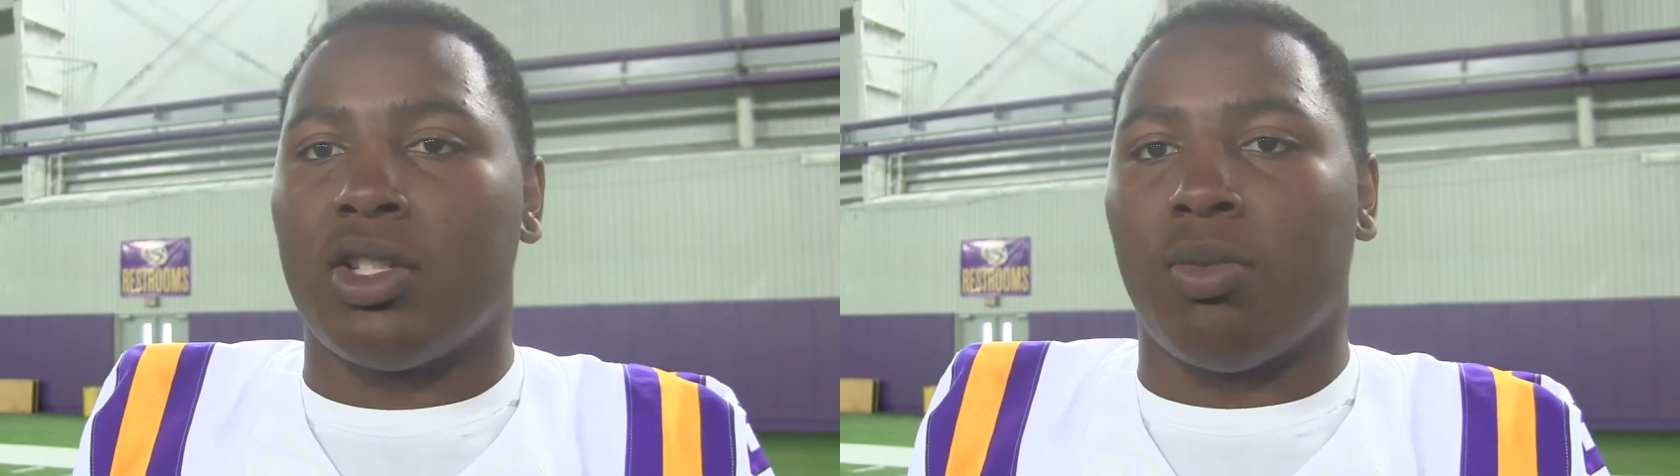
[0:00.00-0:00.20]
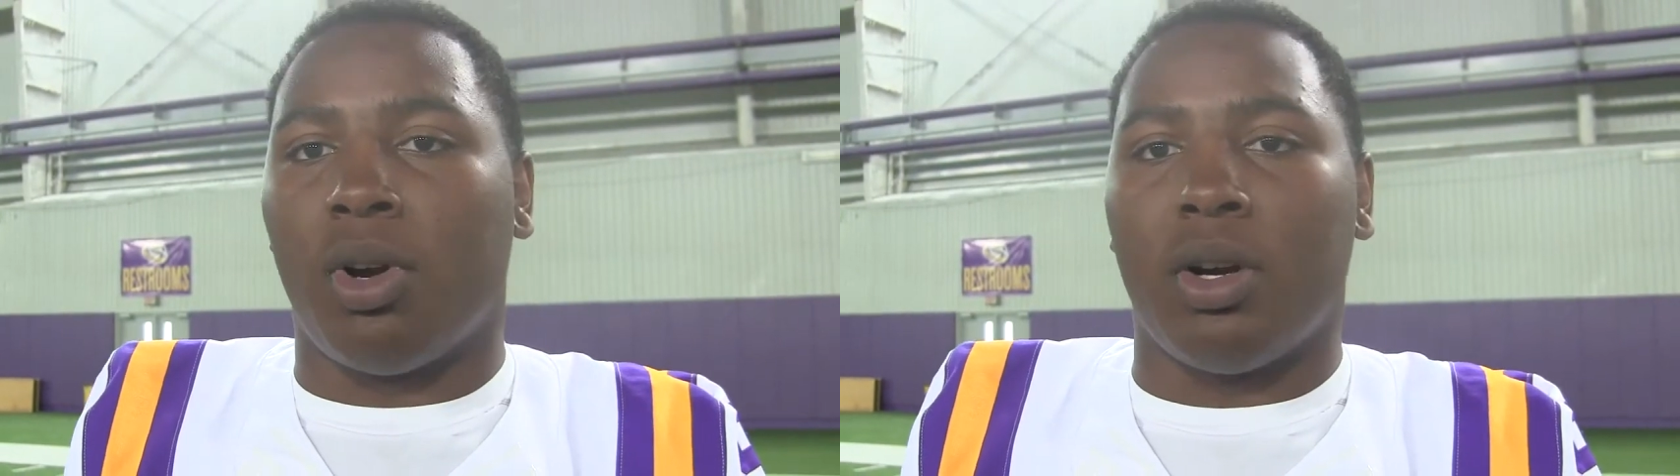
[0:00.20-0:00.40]

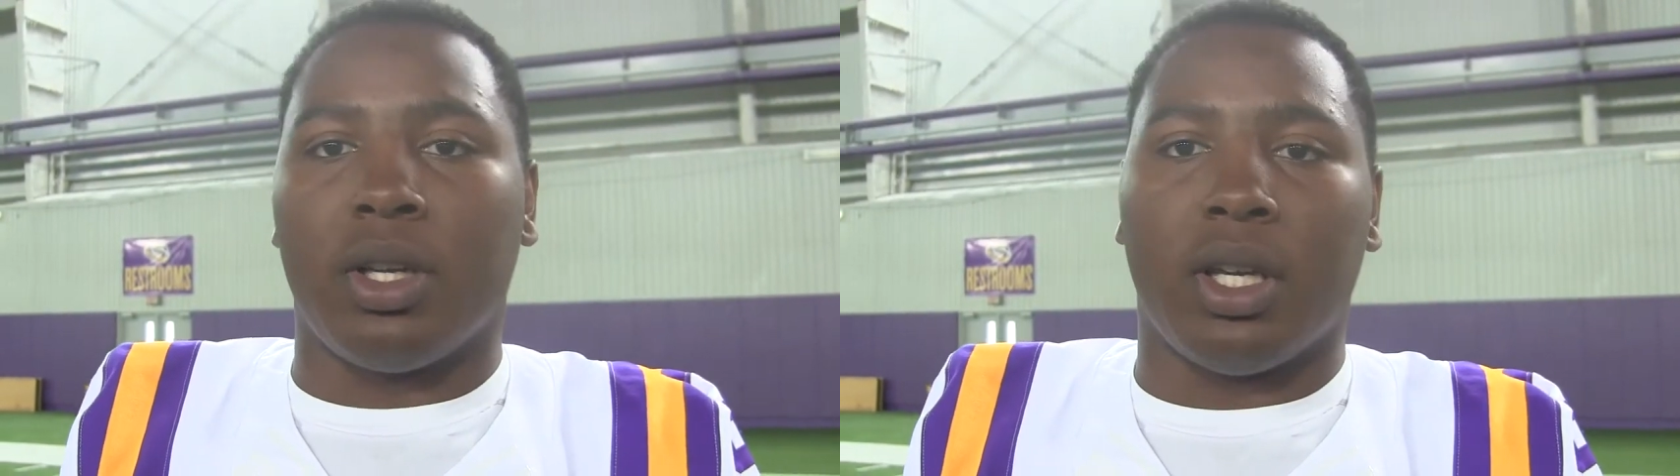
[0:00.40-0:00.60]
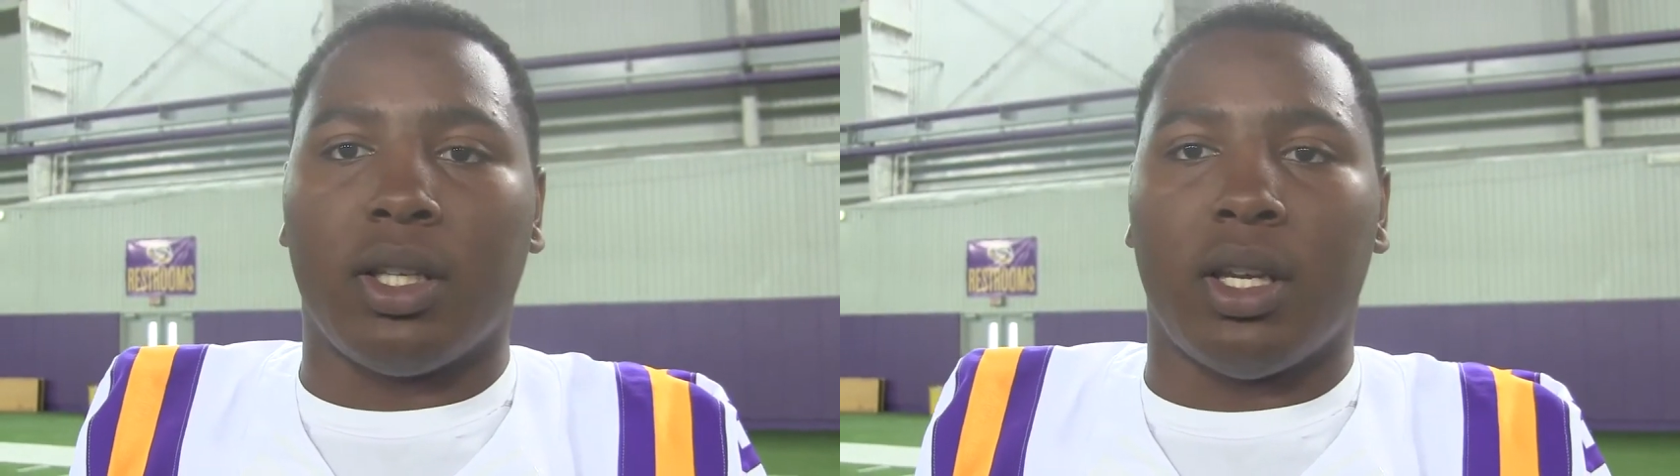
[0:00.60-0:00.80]

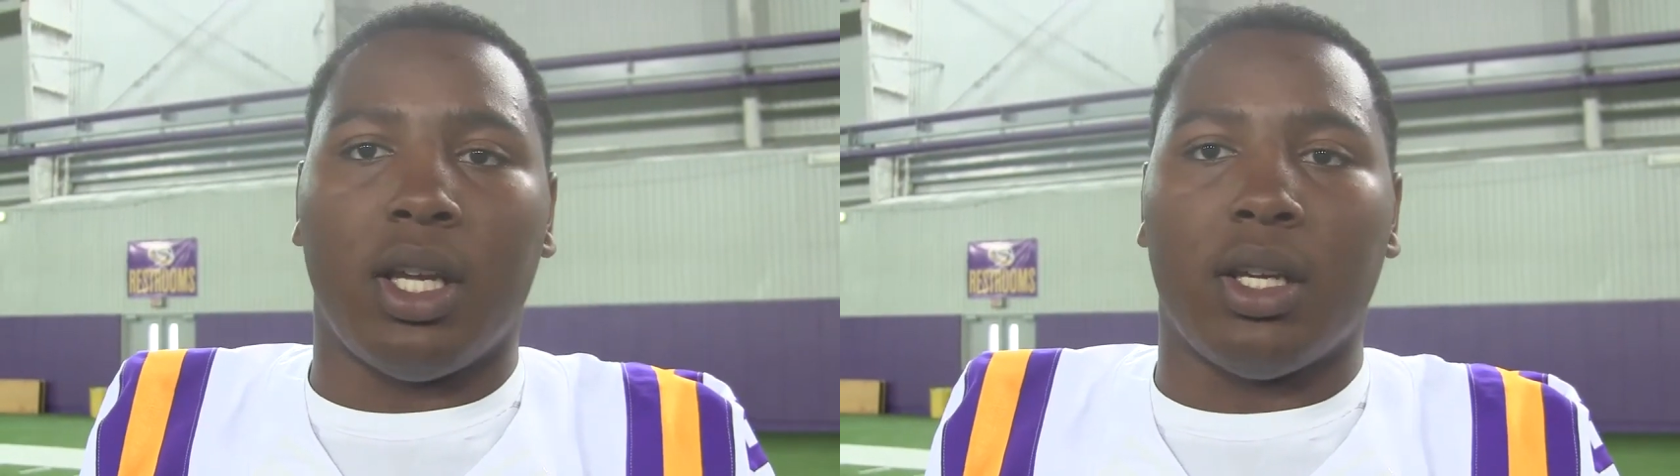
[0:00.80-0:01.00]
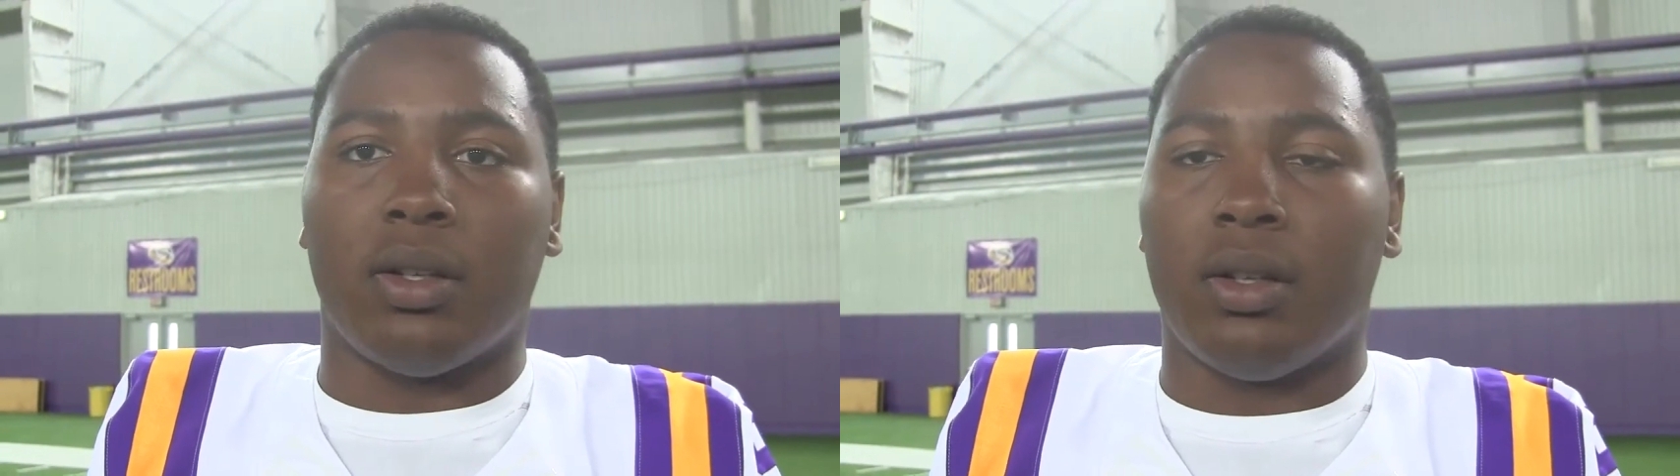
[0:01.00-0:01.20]
Jermauria and
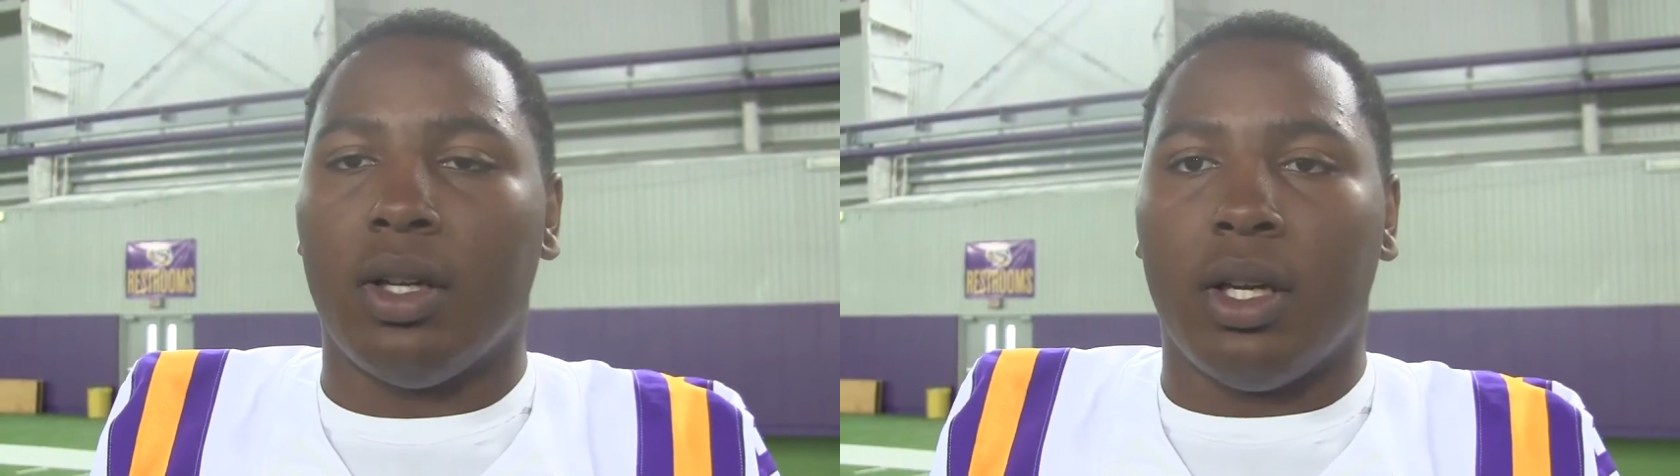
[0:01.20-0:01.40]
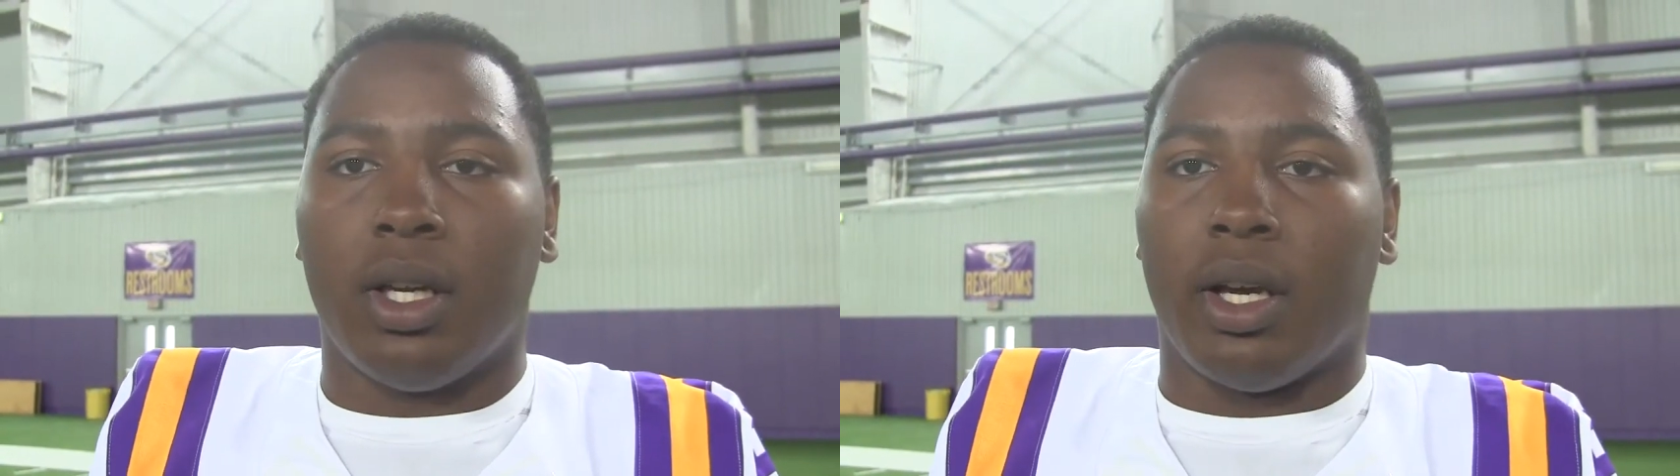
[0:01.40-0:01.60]

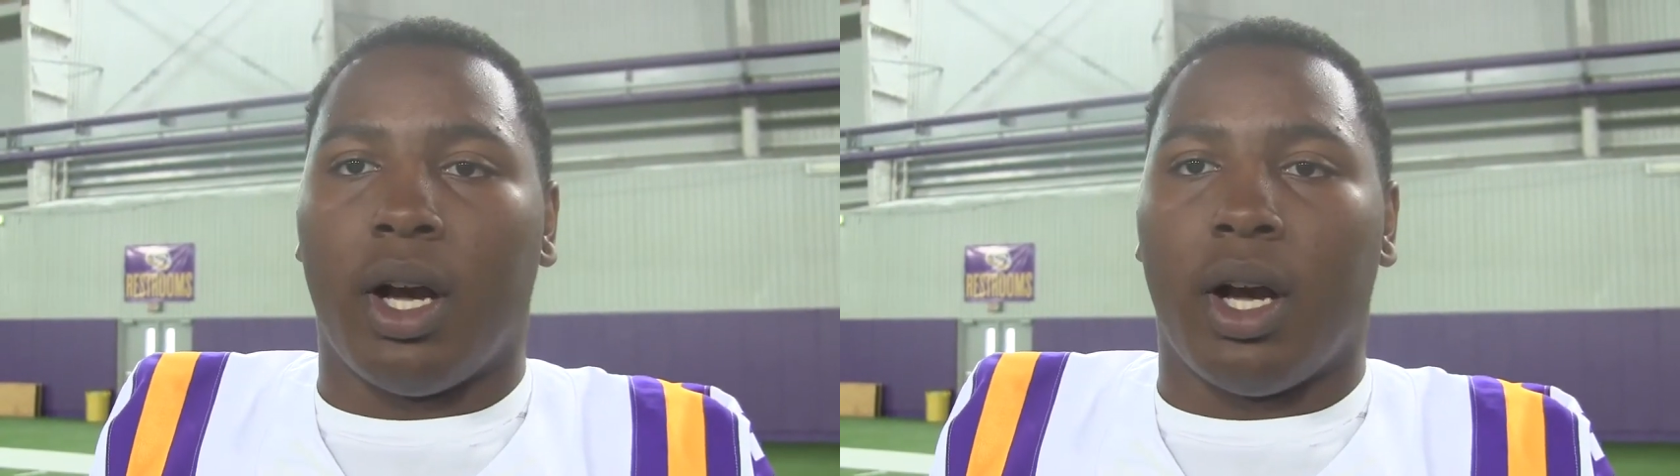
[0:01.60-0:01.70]
Danielle,